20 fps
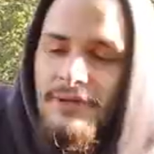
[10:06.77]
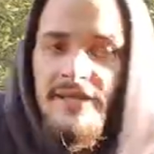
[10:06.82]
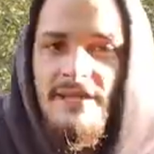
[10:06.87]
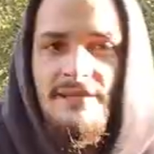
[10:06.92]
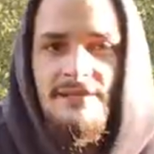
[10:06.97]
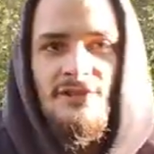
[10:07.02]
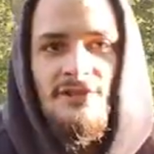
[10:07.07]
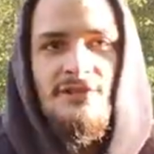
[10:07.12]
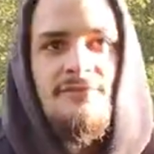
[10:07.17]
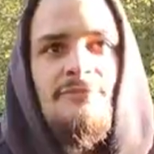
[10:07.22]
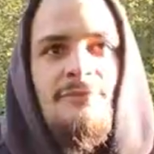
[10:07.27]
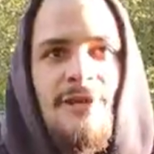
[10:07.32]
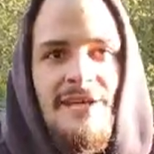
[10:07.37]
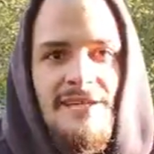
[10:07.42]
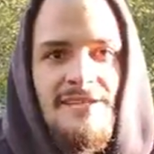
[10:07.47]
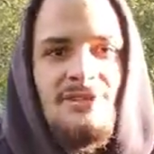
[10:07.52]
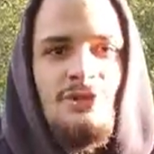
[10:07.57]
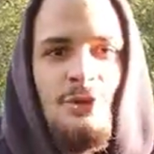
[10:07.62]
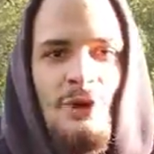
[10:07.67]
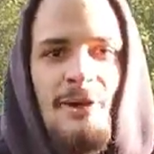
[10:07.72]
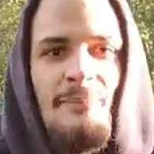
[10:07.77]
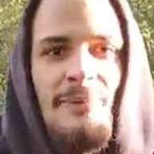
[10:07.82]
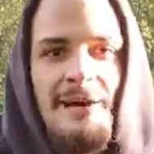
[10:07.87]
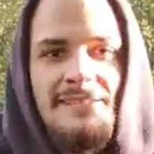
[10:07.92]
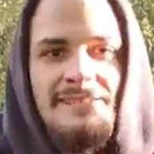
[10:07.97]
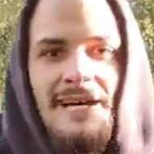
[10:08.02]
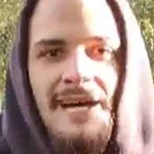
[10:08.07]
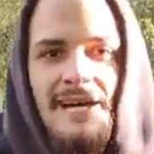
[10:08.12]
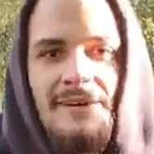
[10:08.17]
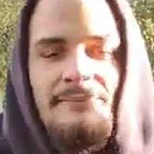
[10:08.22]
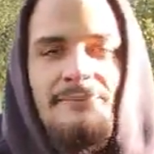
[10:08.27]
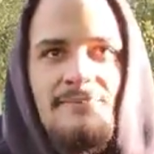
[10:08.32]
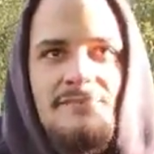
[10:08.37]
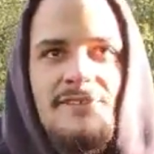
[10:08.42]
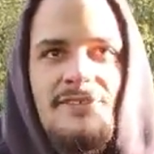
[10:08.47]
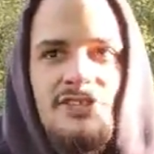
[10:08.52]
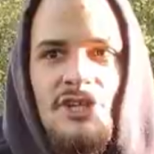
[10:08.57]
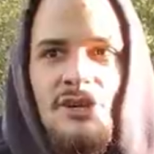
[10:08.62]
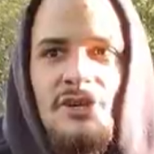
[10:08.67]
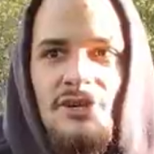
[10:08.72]
We can talk about that.
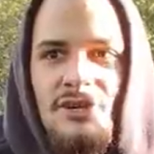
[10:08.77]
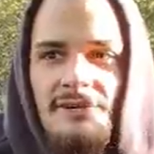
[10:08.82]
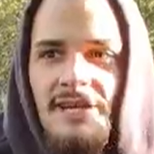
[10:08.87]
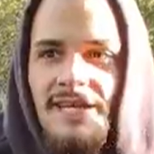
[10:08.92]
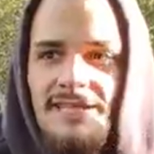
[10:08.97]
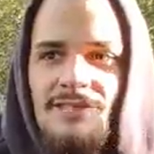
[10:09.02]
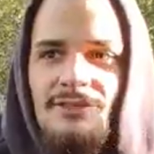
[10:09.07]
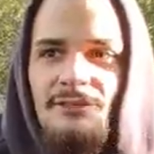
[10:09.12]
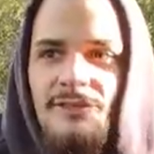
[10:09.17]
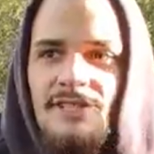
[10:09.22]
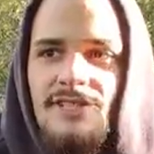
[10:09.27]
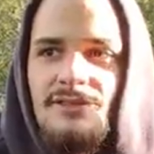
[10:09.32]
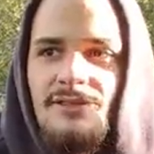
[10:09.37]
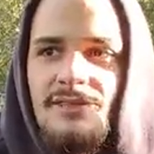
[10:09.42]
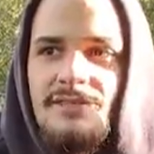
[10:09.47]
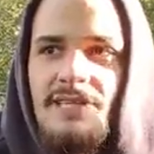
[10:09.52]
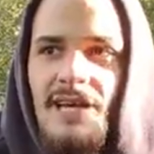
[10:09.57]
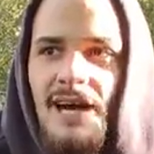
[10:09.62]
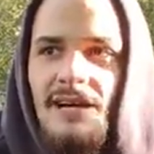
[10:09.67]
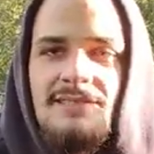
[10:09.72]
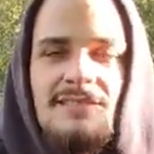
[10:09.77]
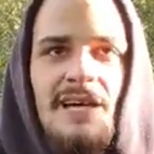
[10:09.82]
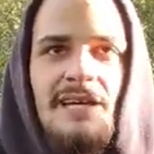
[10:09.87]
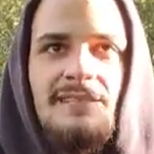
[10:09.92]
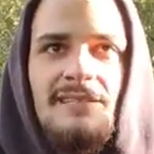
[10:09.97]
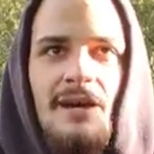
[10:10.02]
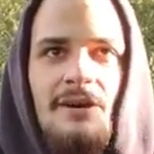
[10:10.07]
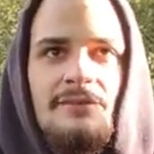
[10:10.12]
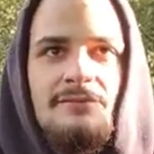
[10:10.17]
So let's do visuals outside